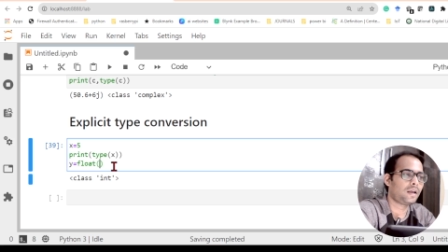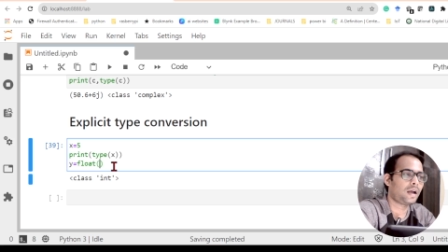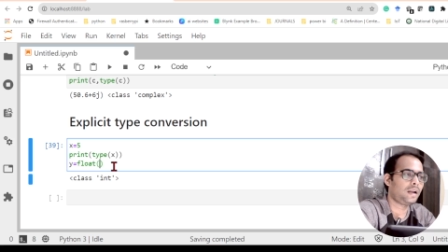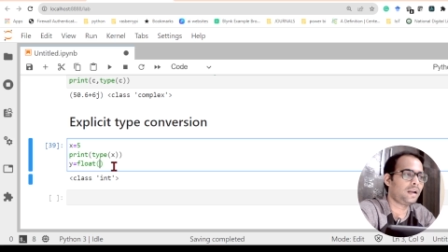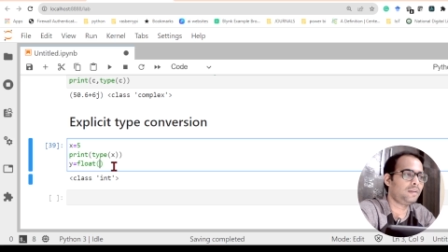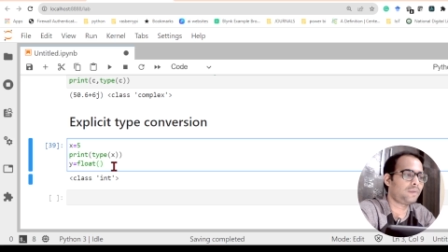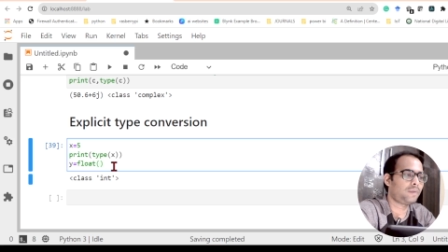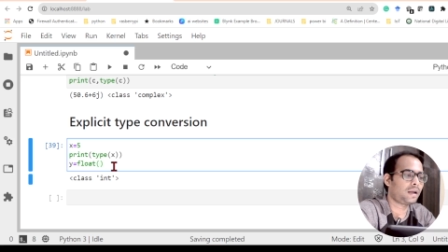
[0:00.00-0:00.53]

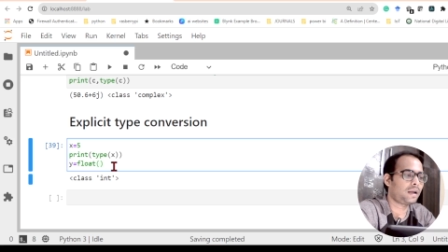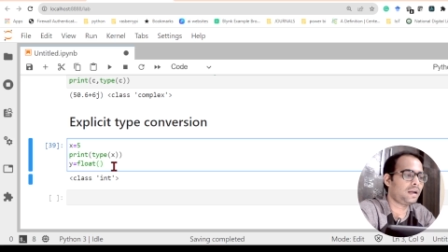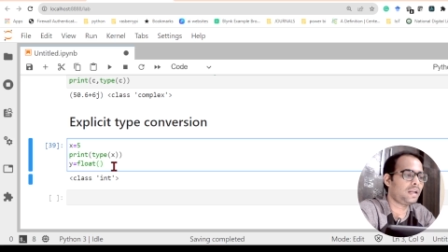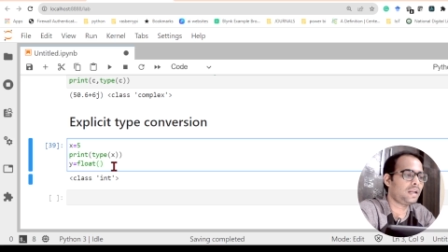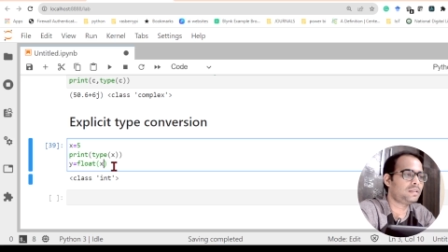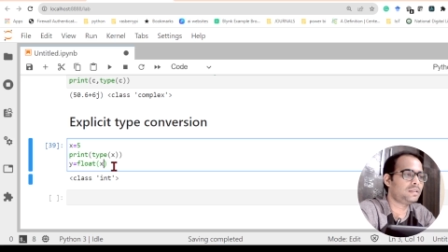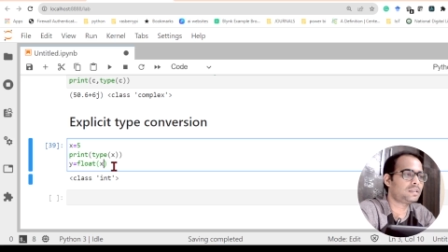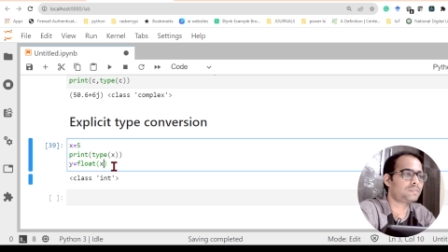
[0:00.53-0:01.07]
and in bracket
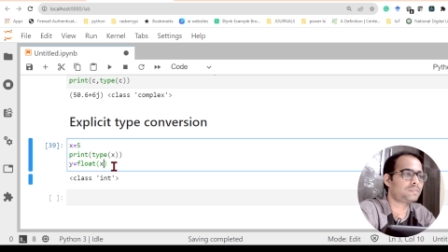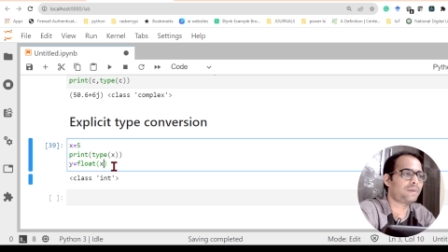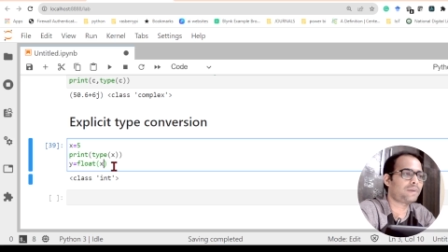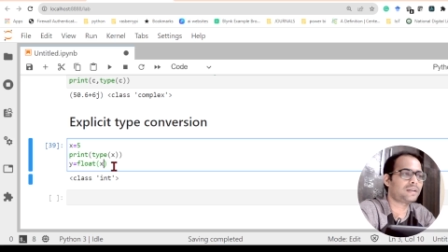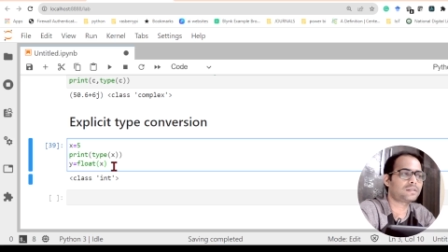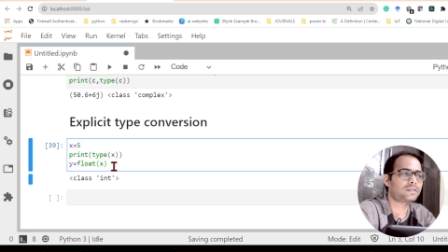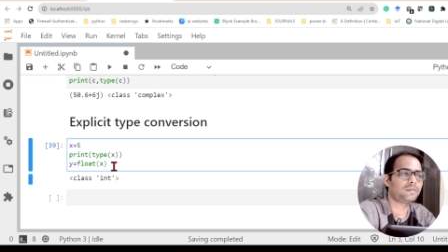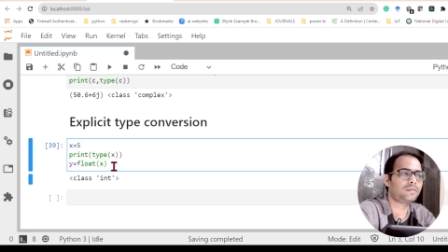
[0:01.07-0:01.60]
I'll just
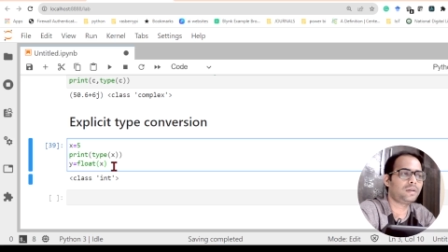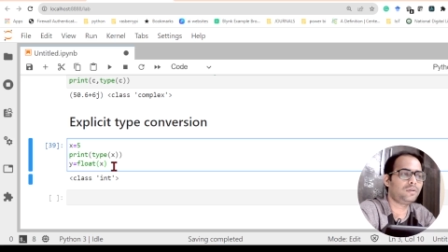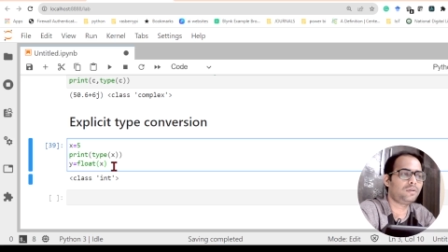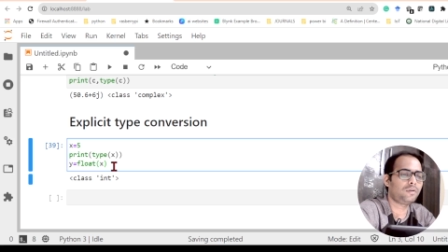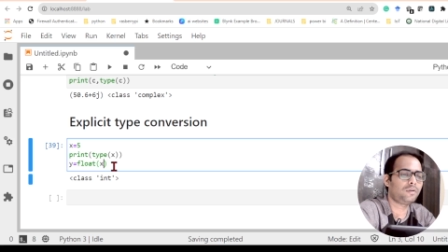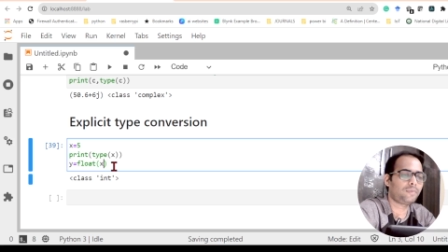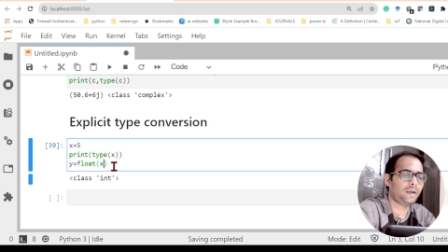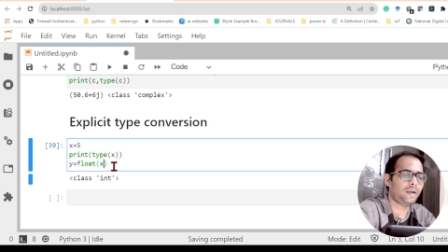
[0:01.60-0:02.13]
pass the value
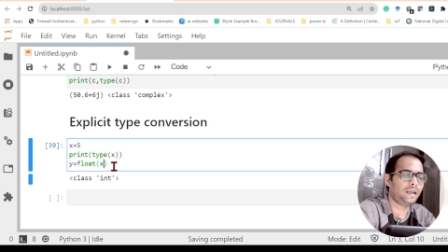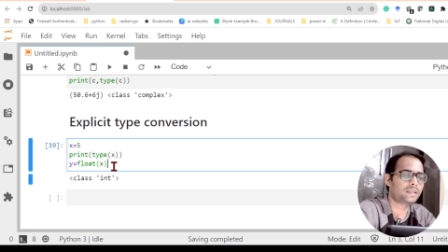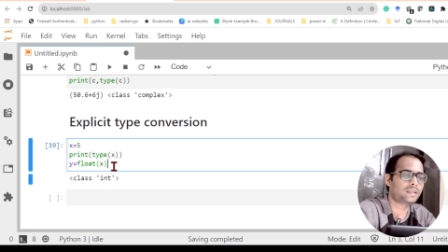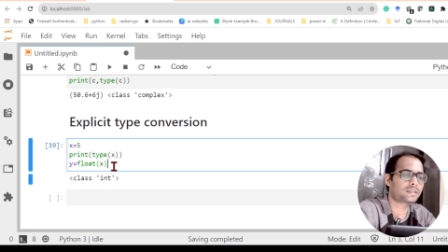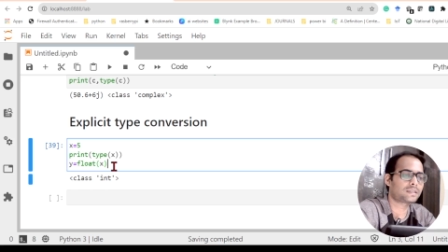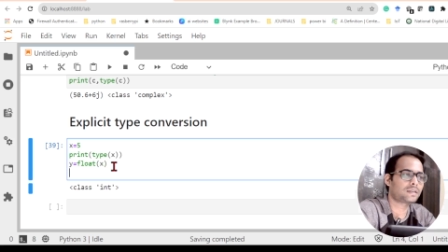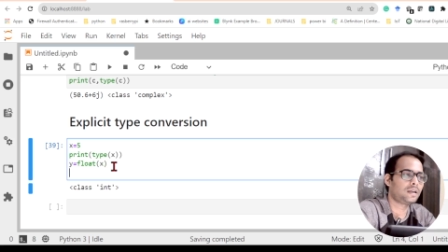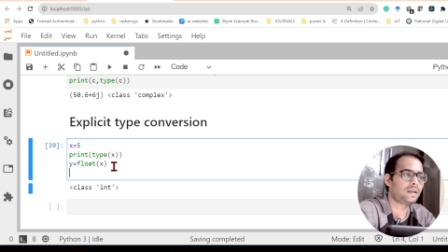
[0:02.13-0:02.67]
of
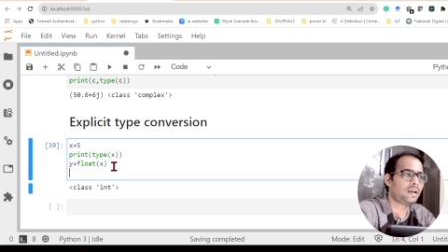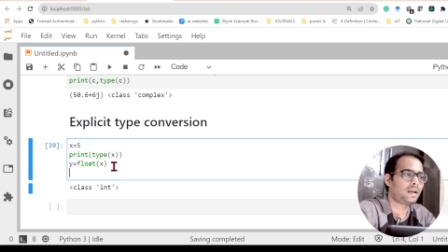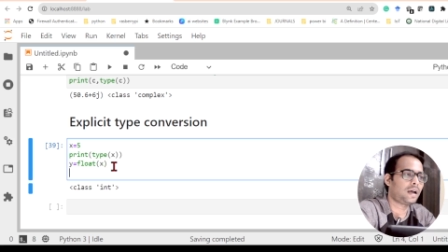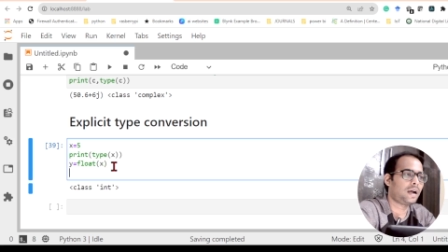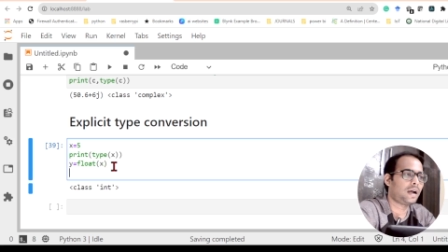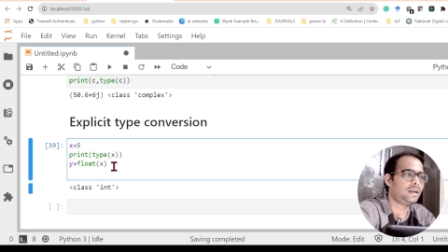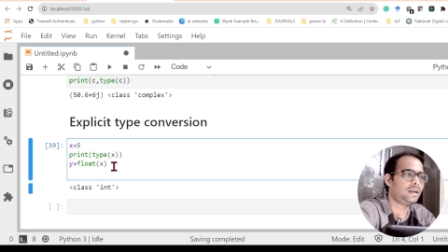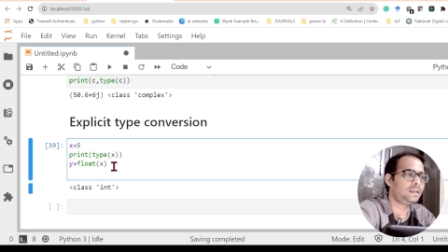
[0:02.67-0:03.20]
x,
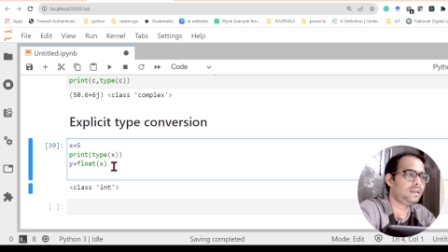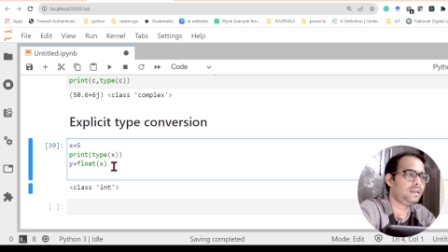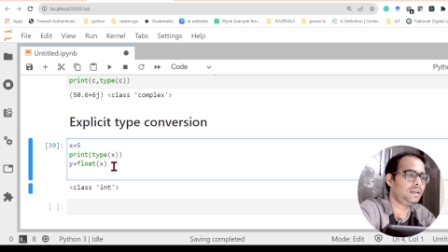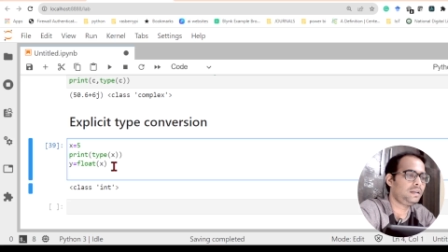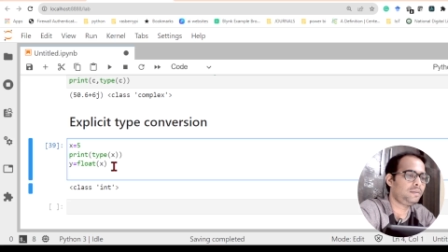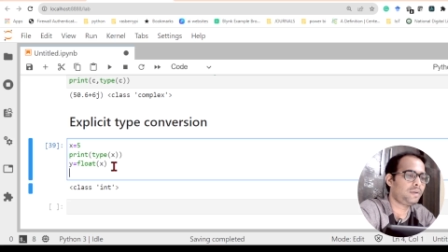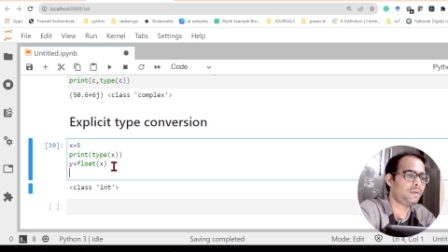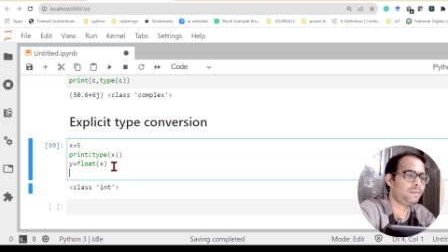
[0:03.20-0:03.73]
and here
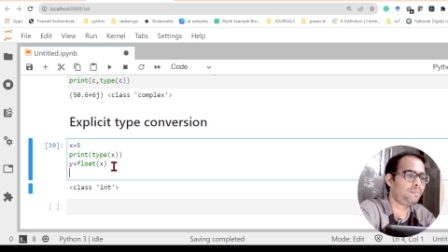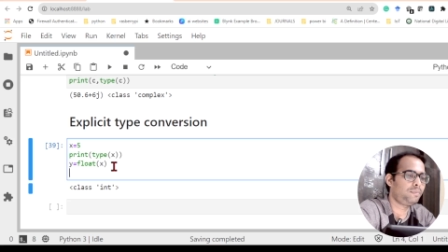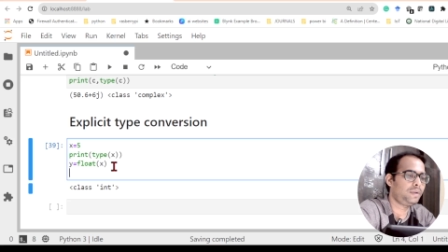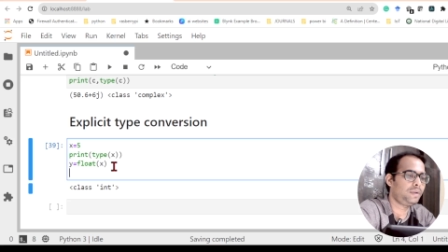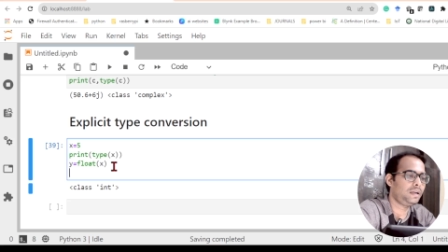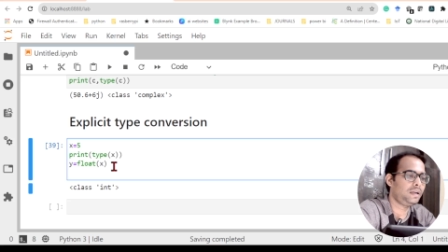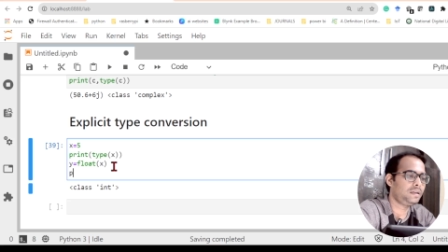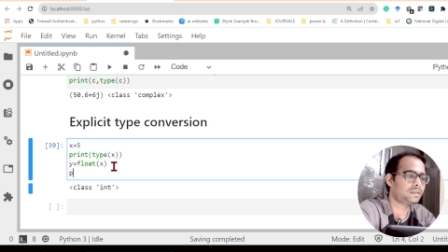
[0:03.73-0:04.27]
if I
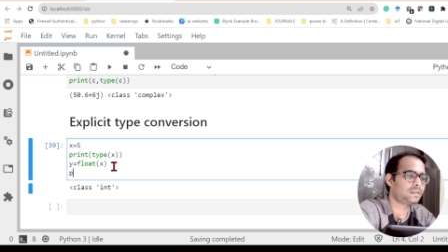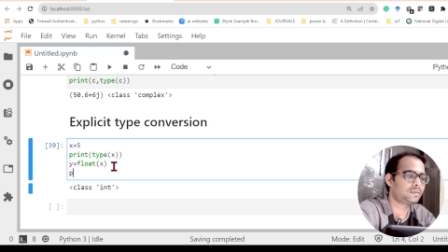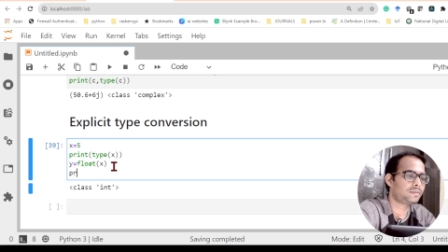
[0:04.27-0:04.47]
print